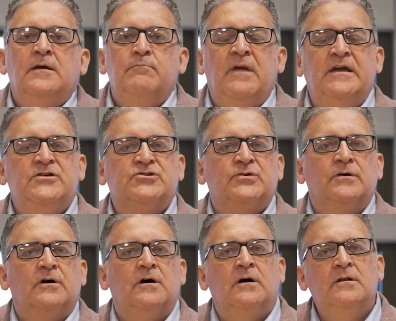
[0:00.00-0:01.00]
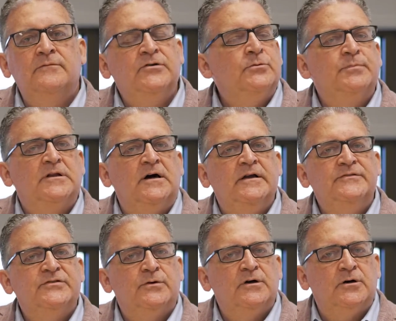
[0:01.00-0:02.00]
make sure all of your
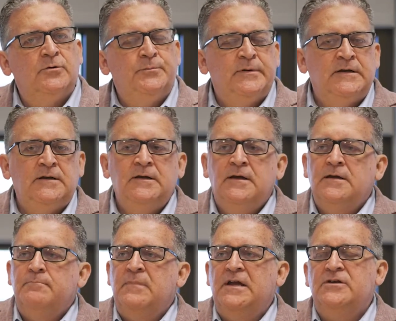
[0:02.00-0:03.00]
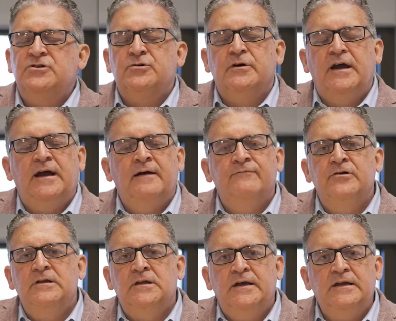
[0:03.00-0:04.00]
blinds are open, make sure
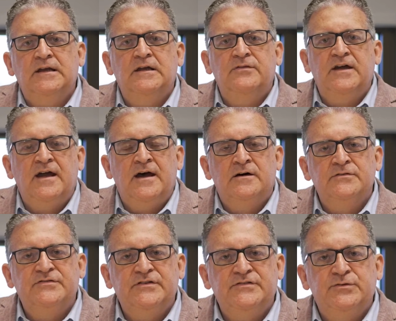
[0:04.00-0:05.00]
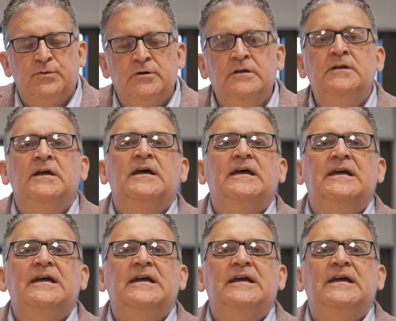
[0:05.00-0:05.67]
every light in the house is on,